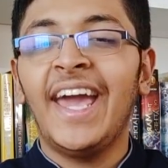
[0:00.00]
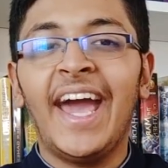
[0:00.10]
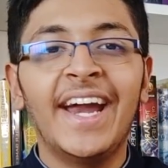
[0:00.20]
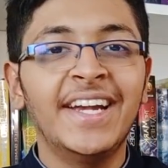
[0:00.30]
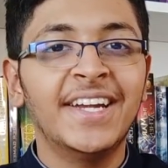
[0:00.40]

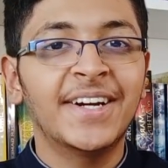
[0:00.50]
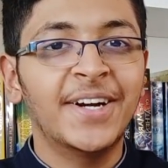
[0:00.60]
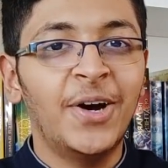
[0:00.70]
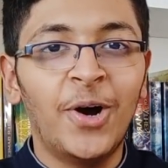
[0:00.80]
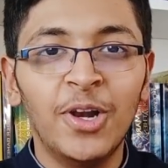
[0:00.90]
and
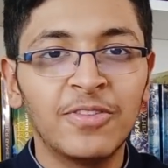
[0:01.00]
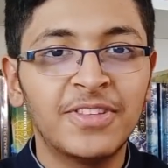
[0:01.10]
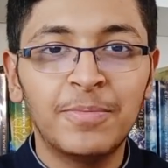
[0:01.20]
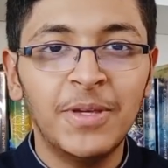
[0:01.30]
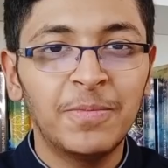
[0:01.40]
all of
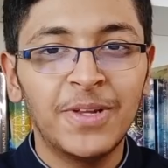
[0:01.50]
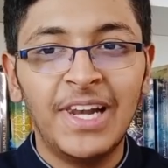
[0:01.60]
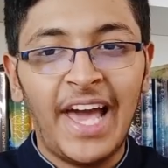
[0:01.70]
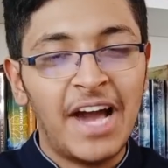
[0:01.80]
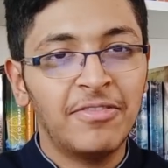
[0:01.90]
the
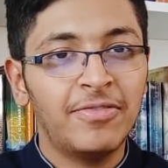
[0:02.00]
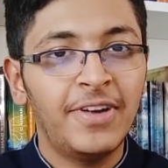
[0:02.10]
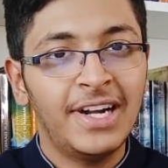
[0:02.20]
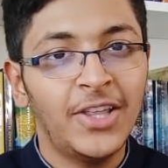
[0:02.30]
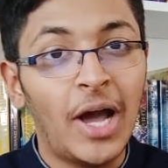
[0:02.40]
people have
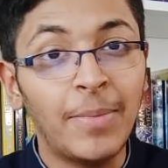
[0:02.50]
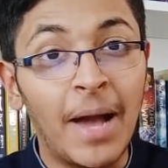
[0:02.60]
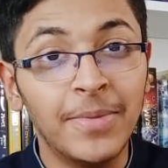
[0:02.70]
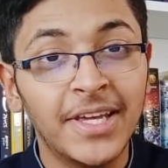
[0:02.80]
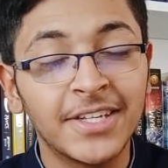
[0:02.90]
filled the
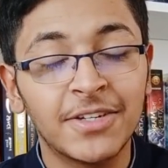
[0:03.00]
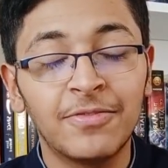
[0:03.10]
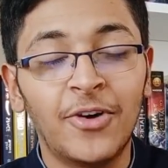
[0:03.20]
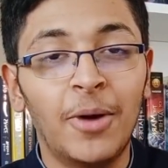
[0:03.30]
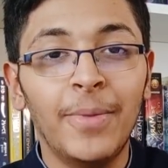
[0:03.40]
application
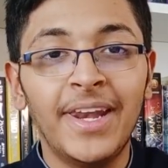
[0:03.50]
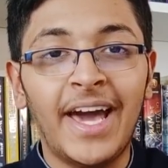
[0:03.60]
form and